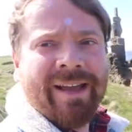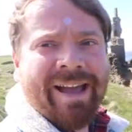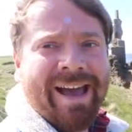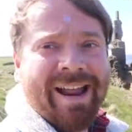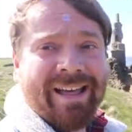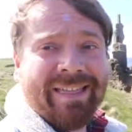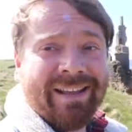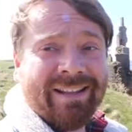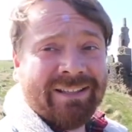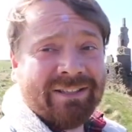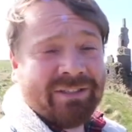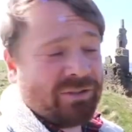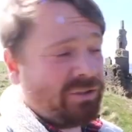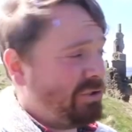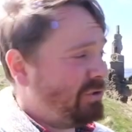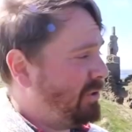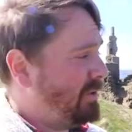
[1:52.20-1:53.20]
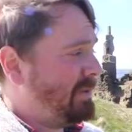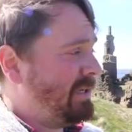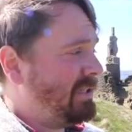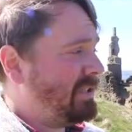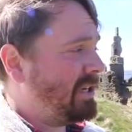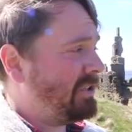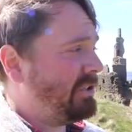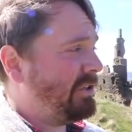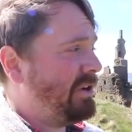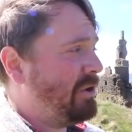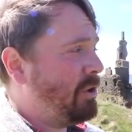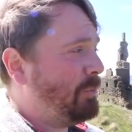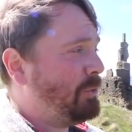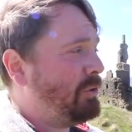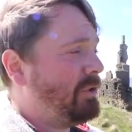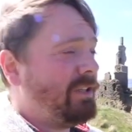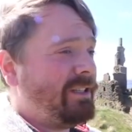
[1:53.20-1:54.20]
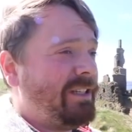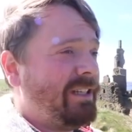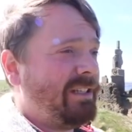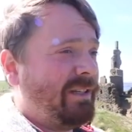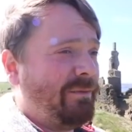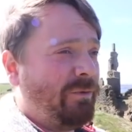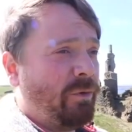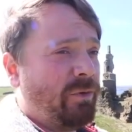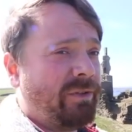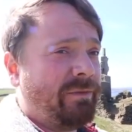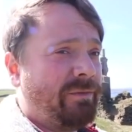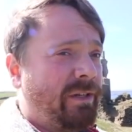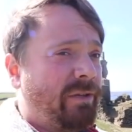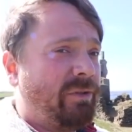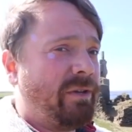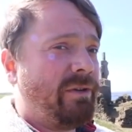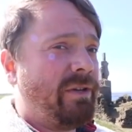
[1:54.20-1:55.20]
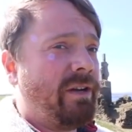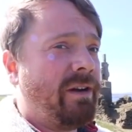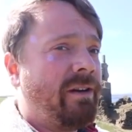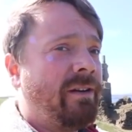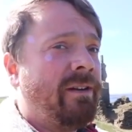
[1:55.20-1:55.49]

And I think this is just going to be such a great opportunity to take some photos and video down here.